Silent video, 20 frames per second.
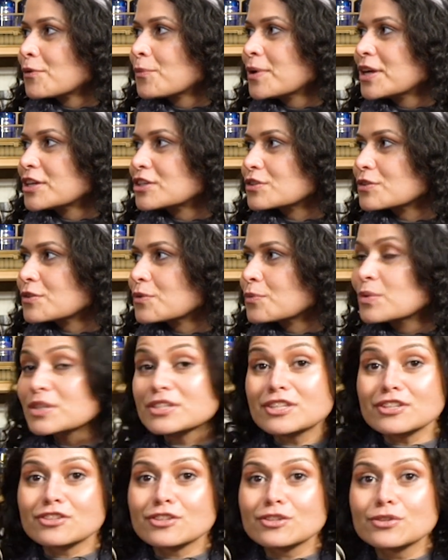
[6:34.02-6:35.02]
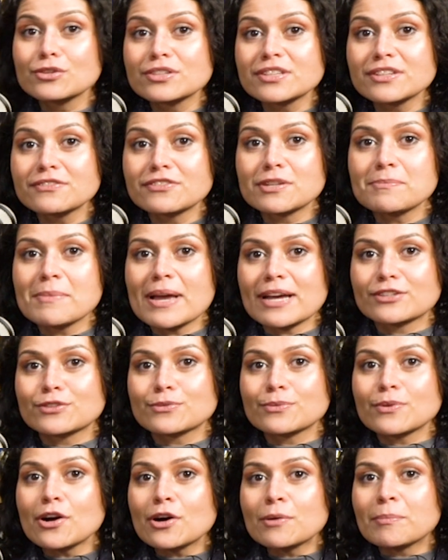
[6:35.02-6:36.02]
which was exclusive to
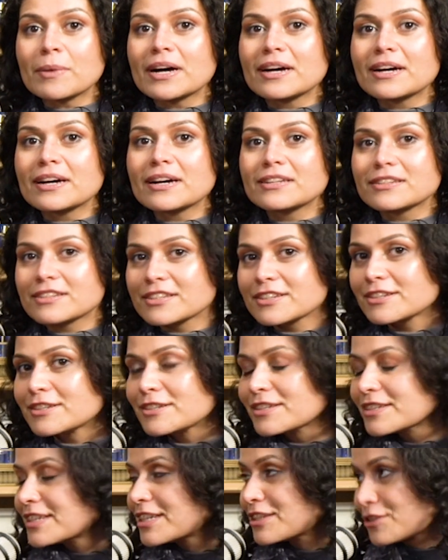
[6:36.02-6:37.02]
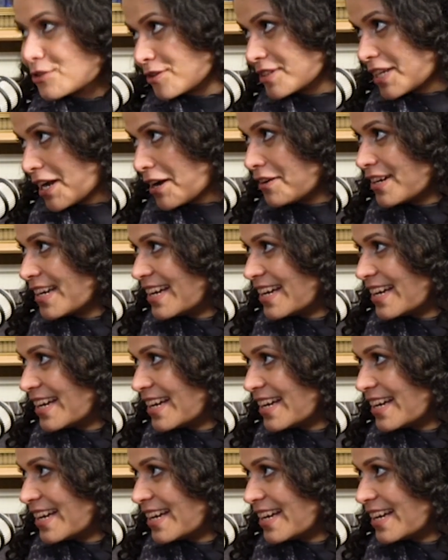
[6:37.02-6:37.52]
MaxAroma until it sold out.